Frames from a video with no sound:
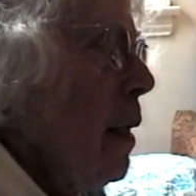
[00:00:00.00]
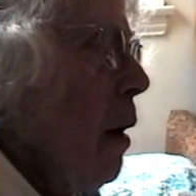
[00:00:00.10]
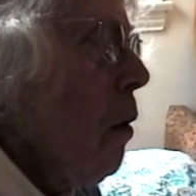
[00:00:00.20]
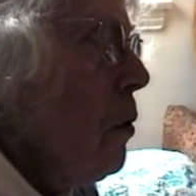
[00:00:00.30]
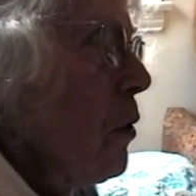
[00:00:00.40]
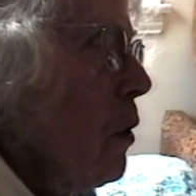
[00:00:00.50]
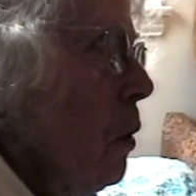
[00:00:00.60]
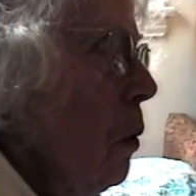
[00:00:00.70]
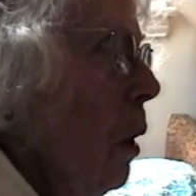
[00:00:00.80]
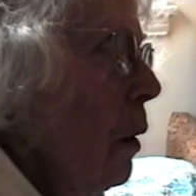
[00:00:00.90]
it
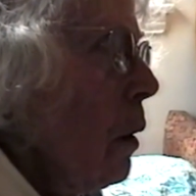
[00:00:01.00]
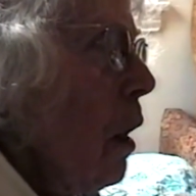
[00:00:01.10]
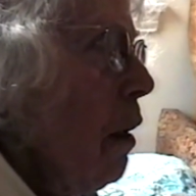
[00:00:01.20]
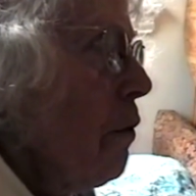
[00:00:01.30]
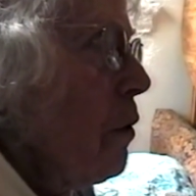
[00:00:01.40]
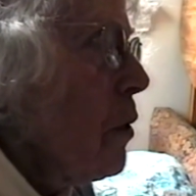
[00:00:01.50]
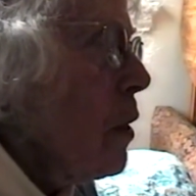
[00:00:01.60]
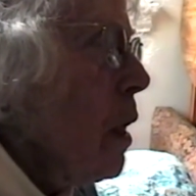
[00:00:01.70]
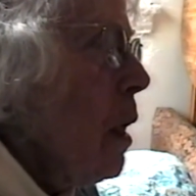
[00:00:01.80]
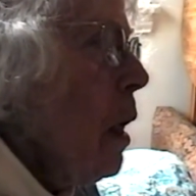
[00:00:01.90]
also
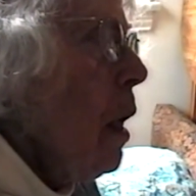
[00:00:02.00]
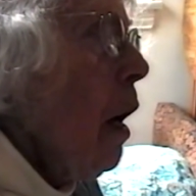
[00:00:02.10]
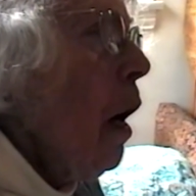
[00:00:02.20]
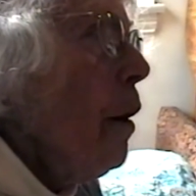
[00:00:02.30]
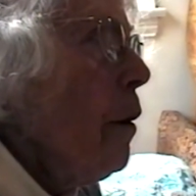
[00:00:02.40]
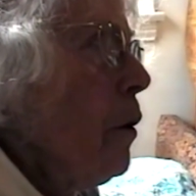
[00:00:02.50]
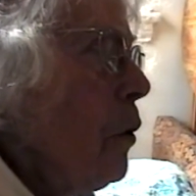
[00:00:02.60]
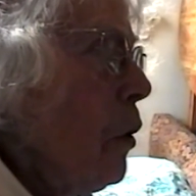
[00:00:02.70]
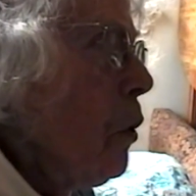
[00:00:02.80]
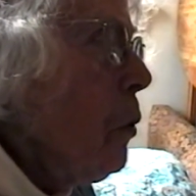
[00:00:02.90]
uncovers the
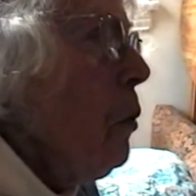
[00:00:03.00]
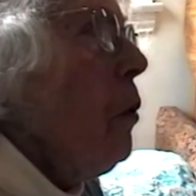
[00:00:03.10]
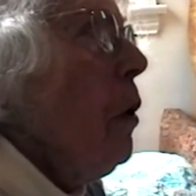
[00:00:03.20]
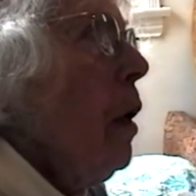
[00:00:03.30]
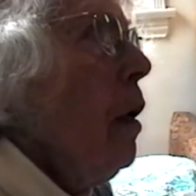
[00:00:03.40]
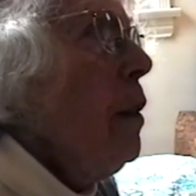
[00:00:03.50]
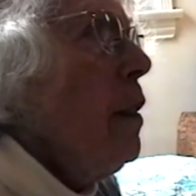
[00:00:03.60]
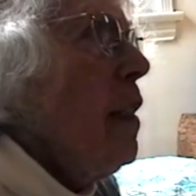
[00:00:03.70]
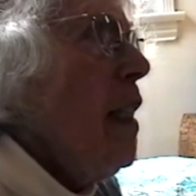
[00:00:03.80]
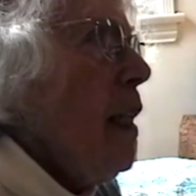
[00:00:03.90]
new
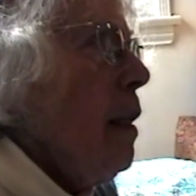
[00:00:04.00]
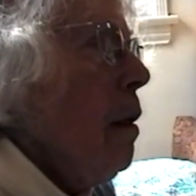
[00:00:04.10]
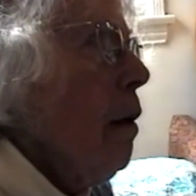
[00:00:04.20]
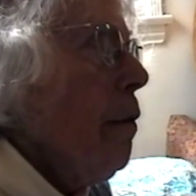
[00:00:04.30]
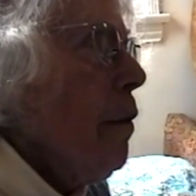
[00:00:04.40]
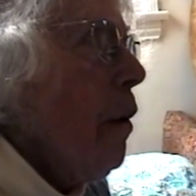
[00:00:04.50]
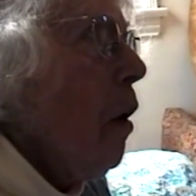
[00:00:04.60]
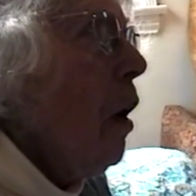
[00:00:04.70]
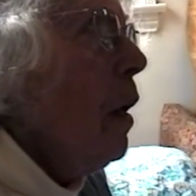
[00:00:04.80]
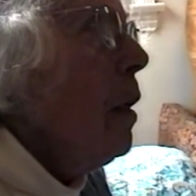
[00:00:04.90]
seed of
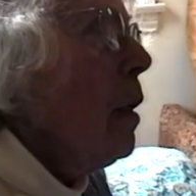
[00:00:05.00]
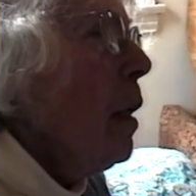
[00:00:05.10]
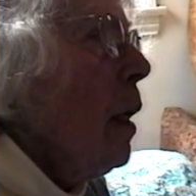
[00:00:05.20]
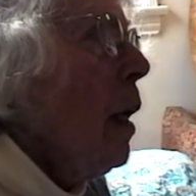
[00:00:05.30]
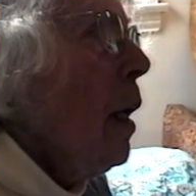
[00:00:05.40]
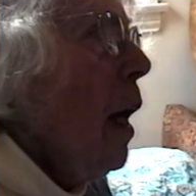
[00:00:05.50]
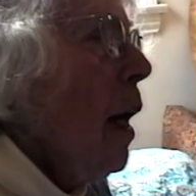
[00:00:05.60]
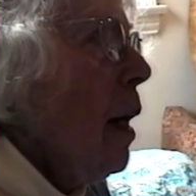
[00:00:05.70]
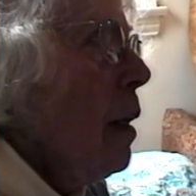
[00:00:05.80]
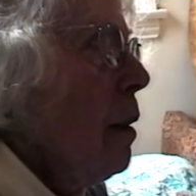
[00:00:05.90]
thought,
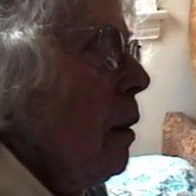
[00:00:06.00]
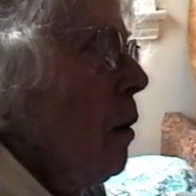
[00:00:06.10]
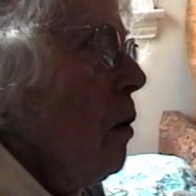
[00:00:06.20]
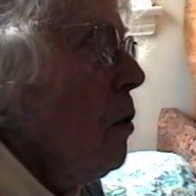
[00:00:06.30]
and it